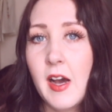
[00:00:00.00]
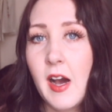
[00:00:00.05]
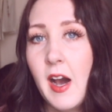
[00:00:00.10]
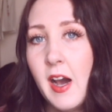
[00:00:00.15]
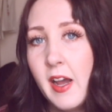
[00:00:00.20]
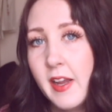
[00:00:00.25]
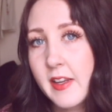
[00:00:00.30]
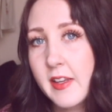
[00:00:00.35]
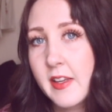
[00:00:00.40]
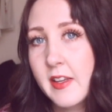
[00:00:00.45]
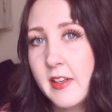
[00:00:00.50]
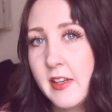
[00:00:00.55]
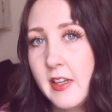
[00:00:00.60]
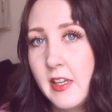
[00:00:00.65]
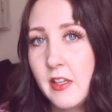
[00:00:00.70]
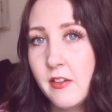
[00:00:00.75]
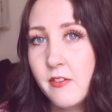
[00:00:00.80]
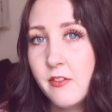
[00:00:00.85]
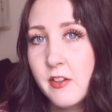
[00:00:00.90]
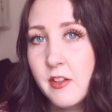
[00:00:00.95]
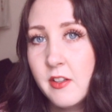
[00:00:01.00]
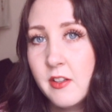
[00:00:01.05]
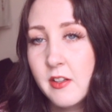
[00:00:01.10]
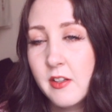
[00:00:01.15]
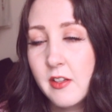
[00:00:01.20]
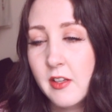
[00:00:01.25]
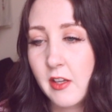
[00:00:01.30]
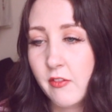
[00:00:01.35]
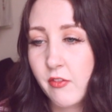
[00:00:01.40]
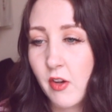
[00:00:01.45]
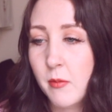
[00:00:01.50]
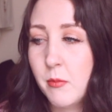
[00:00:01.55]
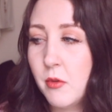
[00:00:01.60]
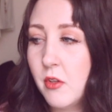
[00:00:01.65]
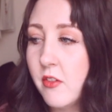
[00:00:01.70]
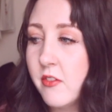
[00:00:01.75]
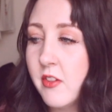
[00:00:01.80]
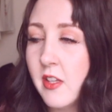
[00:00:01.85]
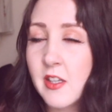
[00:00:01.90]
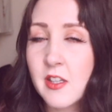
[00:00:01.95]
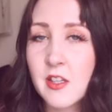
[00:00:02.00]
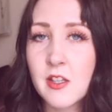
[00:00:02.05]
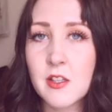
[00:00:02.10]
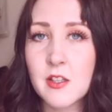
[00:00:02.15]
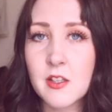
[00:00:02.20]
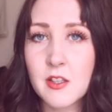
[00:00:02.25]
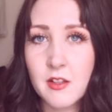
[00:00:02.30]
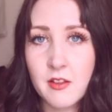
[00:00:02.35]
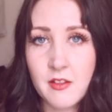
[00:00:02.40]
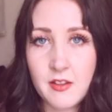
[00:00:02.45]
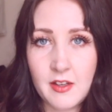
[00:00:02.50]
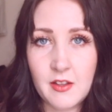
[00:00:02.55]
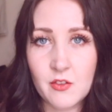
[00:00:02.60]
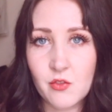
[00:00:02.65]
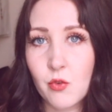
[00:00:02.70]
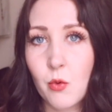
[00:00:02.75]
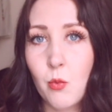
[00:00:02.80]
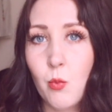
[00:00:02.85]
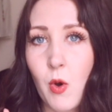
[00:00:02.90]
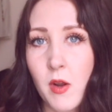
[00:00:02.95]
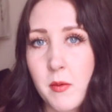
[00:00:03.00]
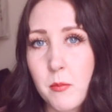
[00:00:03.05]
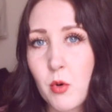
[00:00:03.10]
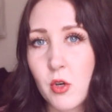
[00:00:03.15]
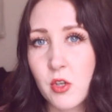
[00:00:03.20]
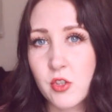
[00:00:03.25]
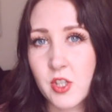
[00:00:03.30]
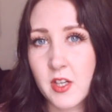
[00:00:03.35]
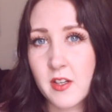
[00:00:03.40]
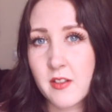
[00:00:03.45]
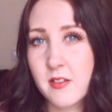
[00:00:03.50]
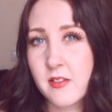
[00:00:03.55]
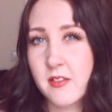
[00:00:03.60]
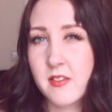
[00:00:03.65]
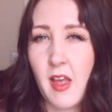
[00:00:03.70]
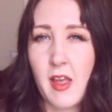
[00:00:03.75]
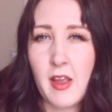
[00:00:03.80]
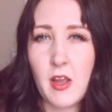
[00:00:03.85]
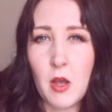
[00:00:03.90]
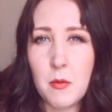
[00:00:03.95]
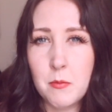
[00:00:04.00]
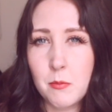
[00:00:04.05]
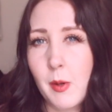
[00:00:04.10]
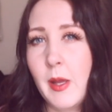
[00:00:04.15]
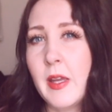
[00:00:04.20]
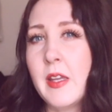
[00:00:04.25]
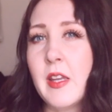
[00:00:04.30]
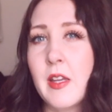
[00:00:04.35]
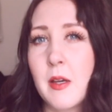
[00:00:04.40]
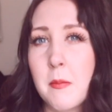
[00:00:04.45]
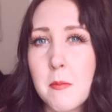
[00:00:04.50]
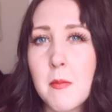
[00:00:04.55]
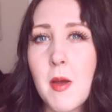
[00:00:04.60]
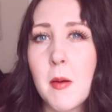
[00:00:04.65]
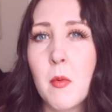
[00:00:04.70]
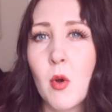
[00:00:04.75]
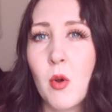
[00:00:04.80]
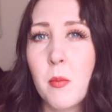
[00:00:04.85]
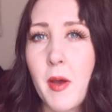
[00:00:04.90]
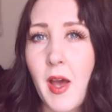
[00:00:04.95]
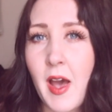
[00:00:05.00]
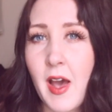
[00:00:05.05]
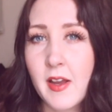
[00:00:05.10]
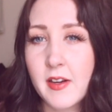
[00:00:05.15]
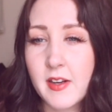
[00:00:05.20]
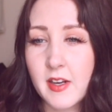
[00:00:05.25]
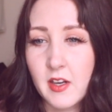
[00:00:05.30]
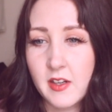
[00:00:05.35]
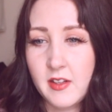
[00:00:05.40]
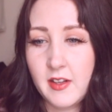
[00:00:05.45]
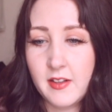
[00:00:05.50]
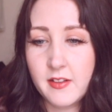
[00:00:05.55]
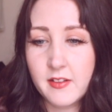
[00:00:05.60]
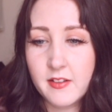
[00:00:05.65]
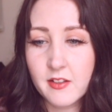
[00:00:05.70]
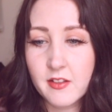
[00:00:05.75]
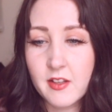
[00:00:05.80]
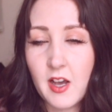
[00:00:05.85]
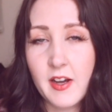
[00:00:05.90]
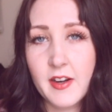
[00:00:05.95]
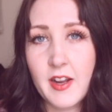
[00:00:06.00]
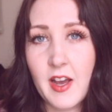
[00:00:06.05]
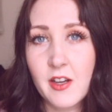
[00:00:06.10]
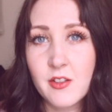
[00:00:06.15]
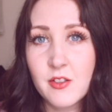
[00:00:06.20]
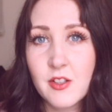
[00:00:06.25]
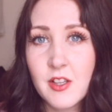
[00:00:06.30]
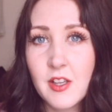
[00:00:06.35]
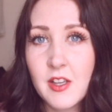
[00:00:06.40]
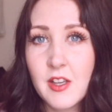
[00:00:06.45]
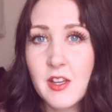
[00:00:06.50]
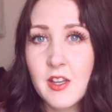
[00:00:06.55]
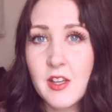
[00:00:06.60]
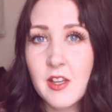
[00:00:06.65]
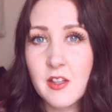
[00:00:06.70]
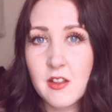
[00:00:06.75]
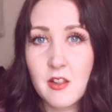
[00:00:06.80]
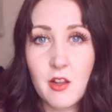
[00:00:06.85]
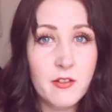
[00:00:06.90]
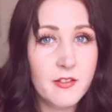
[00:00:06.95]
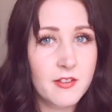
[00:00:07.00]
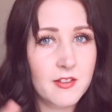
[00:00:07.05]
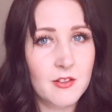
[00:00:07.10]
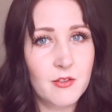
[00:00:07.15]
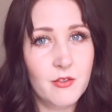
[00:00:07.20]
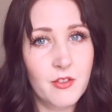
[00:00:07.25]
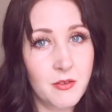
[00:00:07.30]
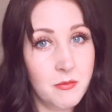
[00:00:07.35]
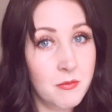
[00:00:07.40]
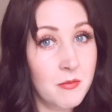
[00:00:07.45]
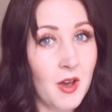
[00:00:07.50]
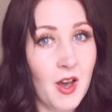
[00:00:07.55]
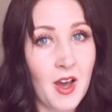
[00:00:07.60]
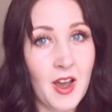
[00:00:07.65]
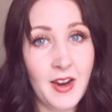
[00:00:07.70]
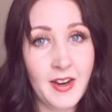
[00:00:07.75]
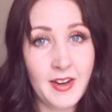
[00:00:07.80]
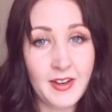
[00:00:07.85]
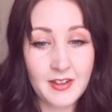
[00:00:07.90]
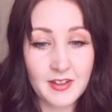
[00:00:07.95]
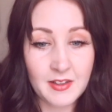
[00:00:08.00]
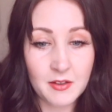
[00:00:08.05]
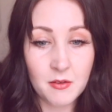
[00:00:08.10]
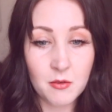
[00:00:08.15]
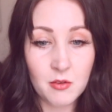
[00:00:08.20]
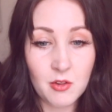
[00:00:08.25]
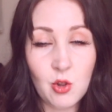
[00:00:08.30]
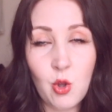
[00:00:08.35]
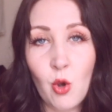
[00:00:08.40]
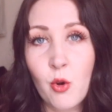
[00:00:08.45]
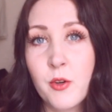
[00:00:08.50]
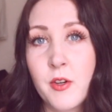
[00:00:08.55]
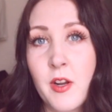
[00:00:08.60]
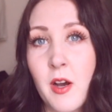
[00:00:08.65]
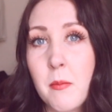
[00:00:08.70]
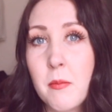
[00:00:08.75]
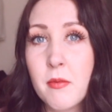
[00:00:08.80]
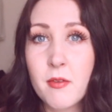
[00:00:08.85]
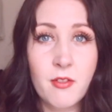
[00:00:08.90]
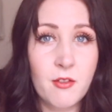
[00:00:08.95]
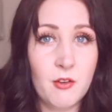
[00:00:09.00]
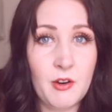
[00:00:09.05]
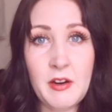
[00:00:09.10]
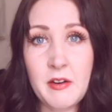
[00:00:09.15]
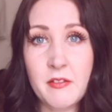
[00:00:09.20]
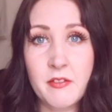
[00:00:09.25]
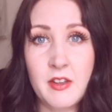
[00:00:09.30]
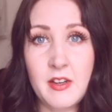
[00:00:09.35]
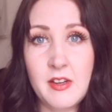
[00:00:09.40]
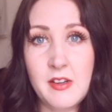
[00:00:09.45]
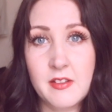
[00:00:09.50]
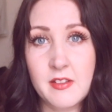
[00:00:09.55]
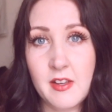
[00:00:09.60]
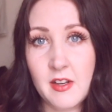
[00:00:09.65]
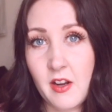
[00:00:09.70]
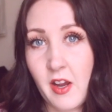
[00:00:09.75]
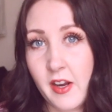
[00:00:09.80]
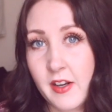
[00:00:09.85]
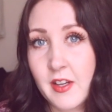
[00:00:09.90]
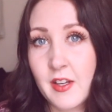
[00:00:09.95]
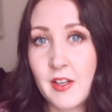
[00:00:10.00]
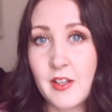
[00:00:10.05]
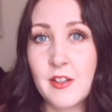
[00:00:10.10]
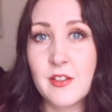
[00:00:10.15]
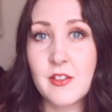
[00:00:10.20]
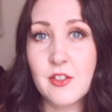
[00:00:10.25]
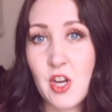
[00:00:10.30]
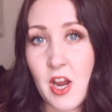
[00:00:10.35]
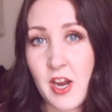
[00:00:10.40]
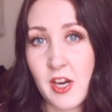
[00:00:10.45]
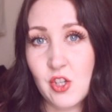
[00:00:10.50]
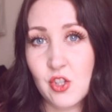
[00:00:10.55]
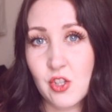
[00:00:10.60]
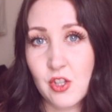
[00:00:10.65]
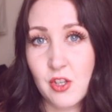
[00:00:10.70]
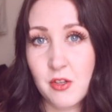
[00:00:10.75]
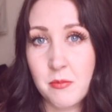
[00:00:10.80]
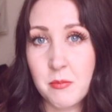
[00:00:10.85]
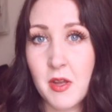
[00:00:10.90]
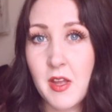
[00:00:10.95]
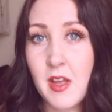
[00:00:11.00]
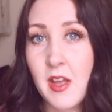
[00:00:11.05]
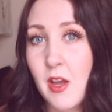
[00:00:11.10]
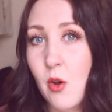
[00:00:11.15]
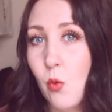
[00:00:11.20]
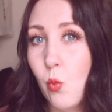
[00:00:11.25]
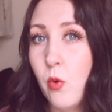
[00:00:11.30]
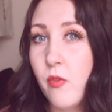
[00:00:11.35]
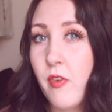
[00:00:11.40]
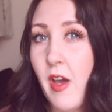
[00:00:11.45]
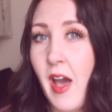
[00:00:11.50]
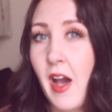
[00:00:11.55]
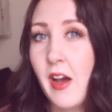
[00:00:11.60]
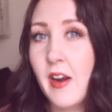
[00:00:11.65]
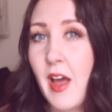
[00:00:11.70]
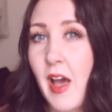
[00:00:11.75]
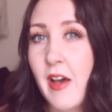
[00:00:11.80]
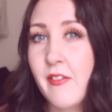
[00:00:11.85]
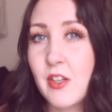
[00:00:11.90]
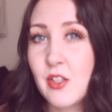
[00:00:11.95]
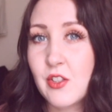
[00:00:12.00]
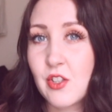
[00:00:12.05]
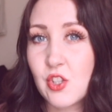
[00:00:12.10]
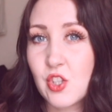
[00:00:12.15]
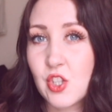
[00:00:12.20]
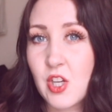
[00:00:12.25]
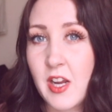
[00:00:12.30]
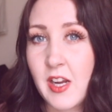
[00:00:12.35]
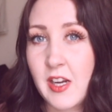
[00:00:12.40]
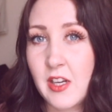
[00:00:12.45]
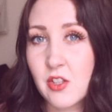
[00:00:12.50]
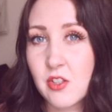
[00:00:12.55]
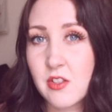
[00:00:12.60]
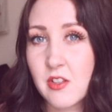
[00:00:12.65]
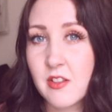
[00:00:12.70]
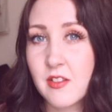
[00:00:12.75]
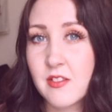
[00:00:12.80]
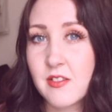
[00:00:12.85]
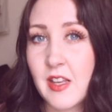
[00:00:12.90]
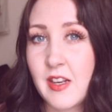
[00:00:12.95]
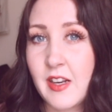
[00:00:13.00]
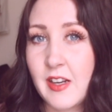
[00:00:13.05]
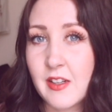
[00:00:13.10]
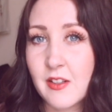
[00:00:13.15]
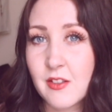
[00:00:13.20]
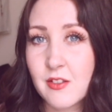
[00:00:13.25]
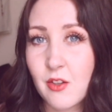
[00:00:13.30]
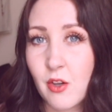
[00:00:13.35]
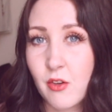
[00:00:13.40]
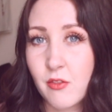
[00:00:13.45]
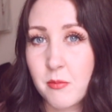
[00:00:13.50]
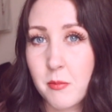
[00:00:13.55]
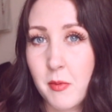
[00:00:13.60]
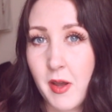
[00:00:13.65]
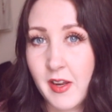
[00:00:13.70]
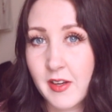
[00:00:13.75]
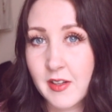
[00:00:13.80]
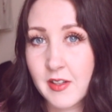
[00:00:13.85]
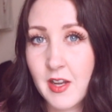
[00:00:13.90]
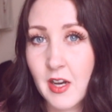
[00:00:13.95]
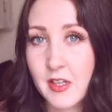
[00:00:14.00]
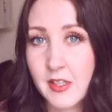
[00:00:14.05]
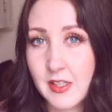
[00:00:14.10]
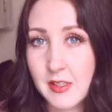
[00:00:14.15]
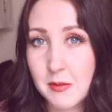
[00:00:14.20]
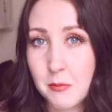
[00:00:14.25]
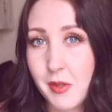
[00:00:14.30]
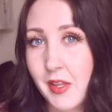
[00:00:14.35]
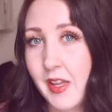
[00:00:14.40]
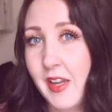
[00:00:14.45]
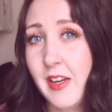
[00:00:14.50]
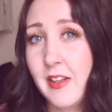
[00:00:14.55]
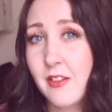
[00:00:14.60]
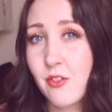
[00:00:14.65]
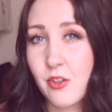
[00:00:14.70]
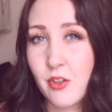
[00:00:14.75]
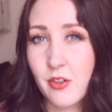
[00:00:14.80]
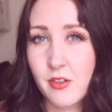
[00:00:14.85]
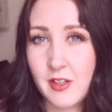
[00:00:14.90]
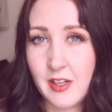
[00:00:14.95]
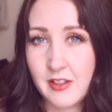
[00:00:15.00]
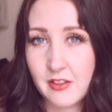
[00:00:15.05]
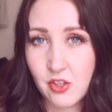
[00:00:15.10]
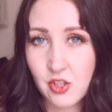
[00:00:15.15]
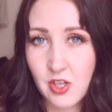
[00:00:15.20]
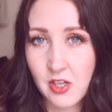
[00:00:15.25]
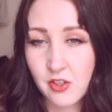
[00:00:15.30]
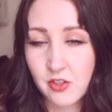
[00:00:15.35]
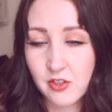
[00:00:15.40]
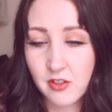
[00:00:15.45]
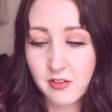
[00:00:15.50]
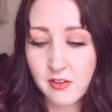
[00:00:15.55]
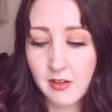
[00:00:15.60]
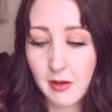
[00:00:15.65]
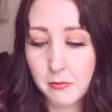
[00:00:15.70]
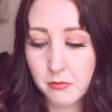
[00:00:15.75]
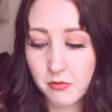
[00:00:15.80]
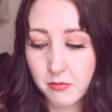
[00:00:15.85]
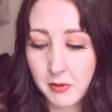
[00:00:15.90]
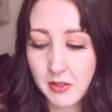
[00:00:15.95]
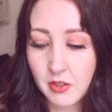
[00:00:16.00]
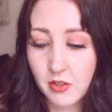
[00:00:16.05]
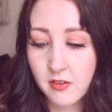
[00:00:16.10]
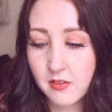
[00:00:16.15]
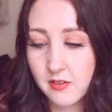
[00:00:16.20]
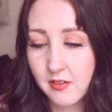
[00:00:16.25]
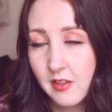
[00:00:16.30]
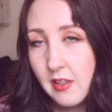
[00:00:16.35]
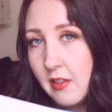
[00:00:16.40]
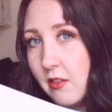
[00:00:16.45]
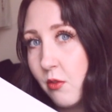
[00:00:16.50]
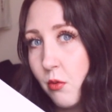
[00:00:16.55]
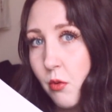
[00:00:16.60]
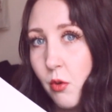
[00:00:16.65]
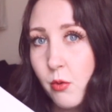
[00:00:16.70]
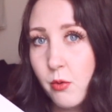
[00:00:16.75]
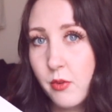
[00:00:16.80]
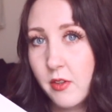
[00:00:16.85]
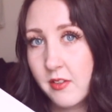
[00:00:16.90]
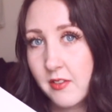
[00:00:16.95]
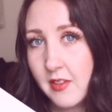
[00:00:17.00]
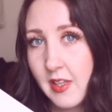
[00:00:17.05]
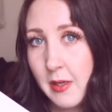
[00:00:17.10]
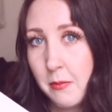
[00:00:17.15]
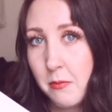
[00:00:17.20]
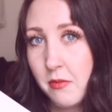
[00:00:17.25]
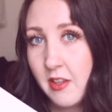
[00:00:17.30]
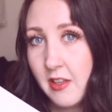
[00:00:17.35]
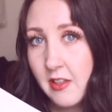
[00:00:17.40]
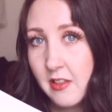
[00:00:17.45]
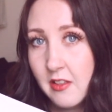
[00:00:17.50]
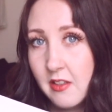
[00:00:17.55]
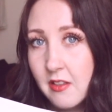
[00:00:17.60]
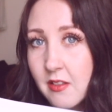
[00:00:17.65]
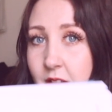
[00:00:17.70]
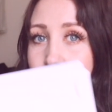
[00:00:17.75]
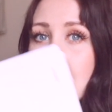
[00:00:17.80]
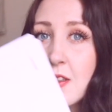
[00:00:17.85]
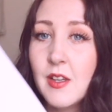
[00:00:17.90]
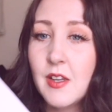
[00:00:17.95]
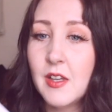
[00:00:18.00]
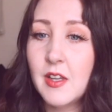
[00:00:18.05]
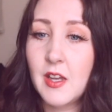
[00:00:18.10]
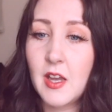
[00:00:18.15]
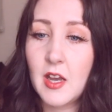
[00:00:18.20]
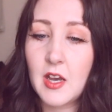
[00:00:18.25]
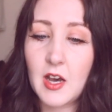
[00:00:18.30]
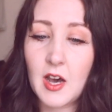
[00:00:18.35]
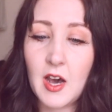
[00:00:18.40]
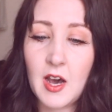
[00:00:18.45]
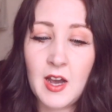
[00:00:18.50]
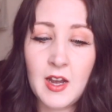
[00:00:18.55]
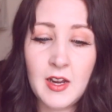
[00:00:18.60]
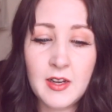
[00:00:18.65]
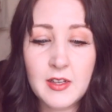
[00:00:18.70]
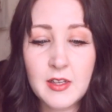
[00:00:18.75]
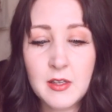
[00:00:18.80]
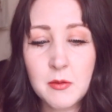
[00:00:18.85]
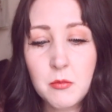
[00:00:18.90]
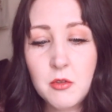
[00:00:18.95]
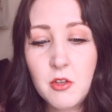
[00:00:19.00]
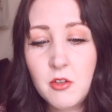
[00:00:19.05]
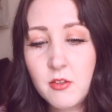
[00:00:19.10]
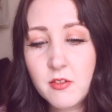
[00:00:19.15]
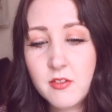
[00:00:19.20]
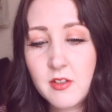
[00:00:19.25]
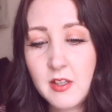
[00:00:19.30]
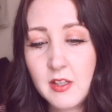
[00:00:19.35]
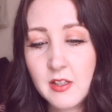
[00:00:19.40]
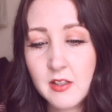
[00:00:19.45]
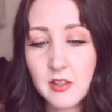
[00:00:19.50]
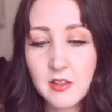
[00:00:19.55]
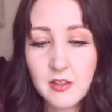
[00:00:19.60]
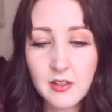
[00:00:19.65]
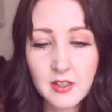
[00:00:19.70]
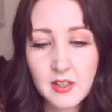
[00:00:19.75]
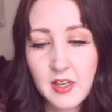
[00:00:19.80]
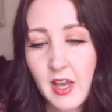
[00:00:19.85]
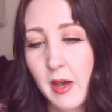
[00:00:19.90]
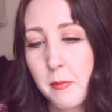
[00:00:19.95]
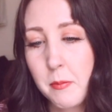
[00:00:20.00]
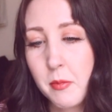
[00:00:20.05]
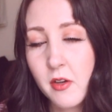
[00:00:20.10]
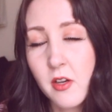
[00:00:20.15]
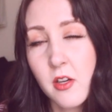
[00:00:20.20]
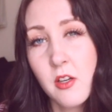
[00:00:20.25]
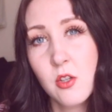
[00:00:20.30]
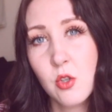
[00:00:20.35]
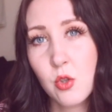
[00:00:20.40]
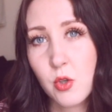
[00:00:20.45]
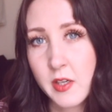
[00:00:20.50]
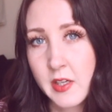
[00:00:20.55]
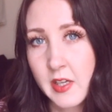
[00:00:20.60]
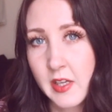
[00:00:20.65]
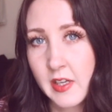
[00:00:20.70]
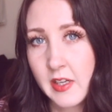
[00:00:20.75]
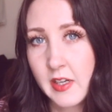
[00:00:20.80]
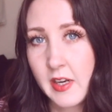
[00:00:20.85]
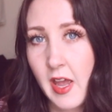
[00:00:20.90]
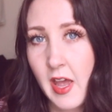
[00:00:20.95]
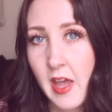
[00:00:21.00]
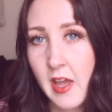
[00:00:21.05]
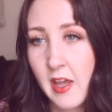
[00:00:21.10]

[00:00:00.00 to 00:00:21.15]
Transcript: I can even, if I'm using these for one project, say I'm making a memo pad and I need to cut out lots of them, I load up 3 of these and I can change them without having to change the settings of my cutting blades. I don't need to change the depth because these are all the same thickness. I am using Nicapa, Cricut,